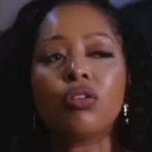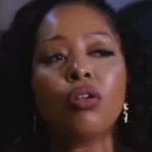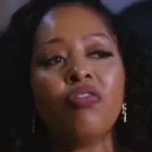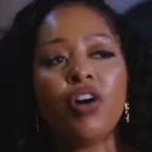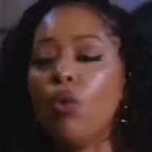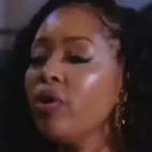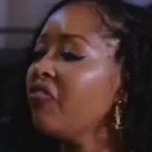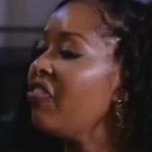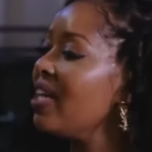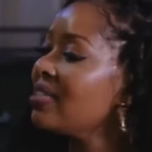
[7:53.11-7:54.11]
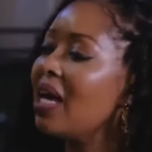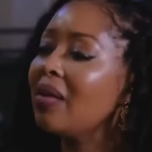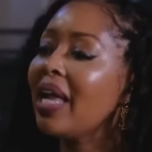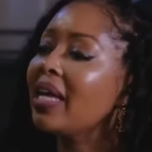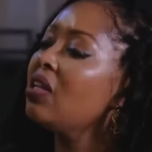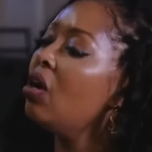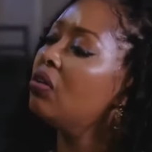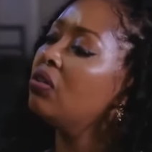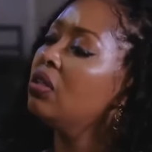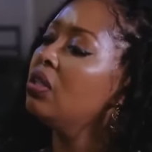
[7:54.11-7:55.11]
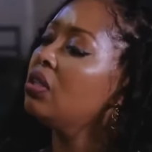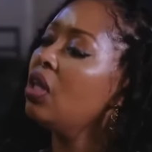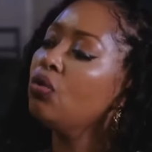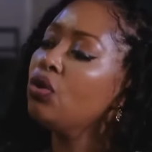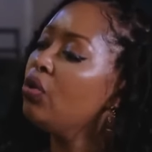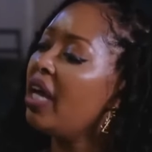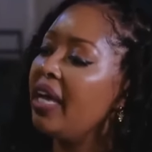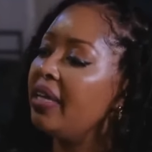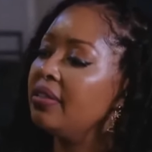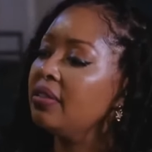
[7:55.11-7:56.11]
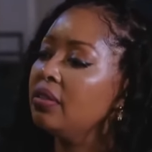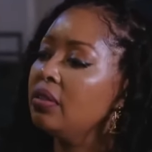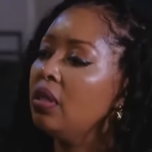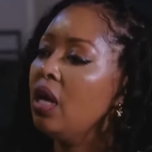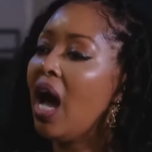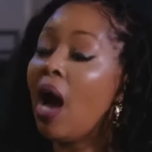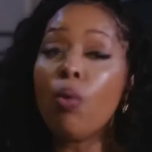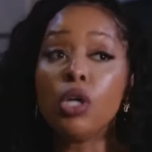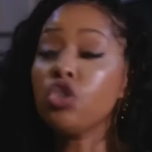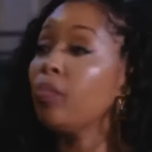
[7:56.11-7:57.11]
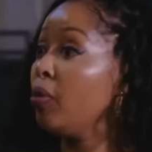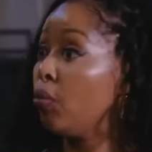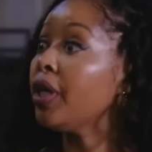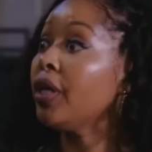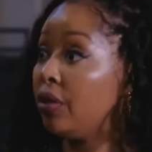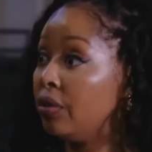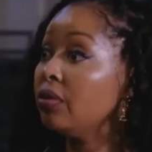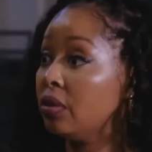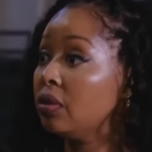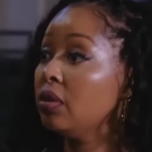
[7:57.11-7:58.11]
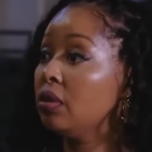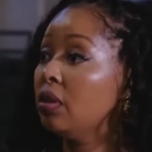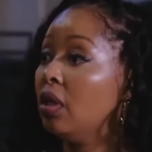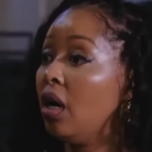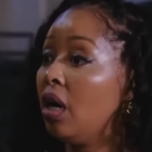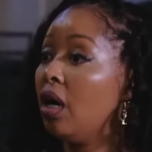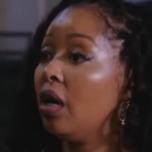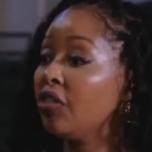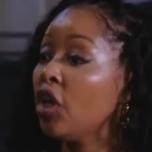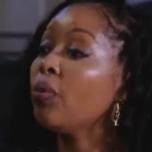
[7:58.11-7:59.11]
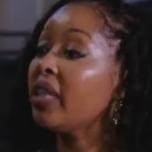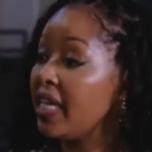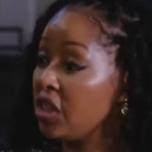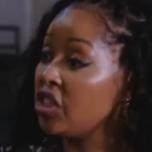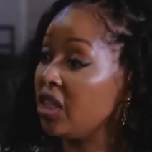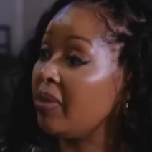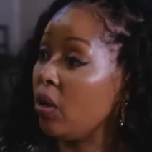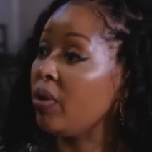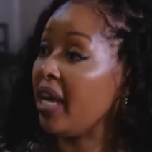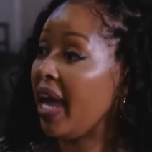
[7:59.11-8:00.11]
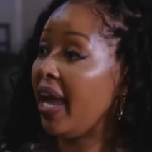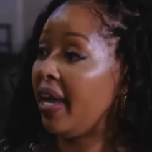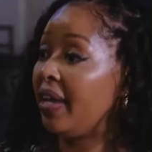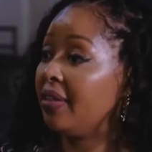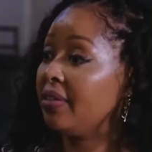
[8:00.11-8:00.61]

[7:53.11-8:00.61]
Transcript: of evidence Nell pointed out demonstrated that Destiny was playing everyone, even Lance. Among other data, these included